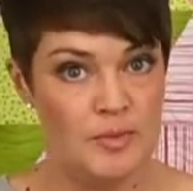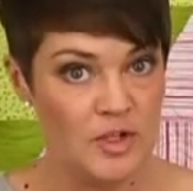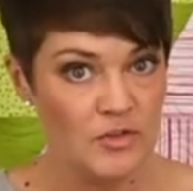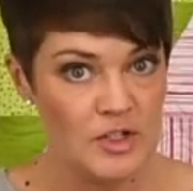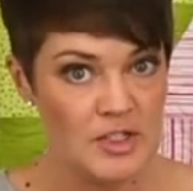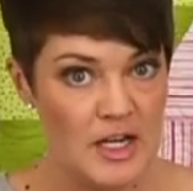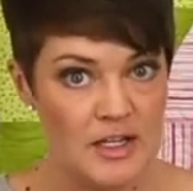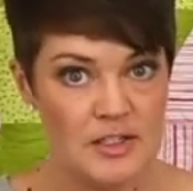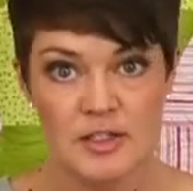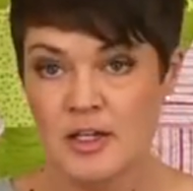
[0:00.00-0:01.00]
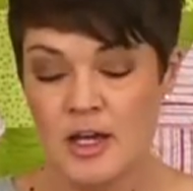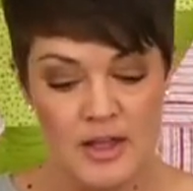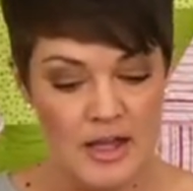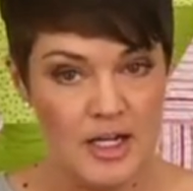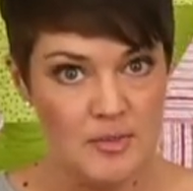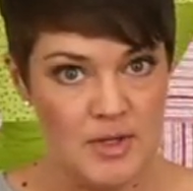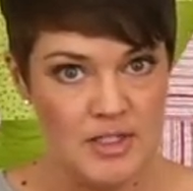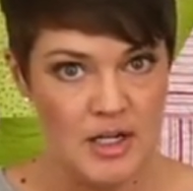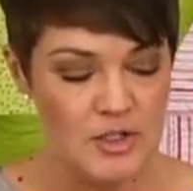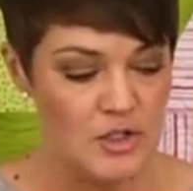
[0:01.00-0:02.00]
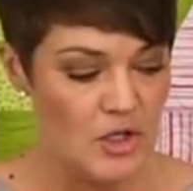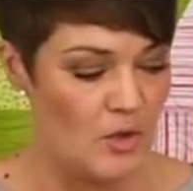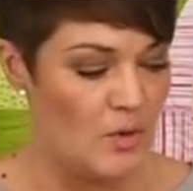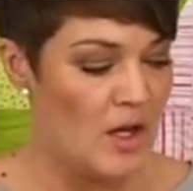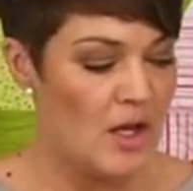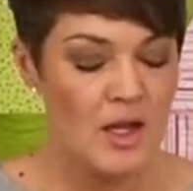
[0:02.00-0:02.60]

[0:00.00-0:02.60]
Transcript: some different sizes, that can be done too.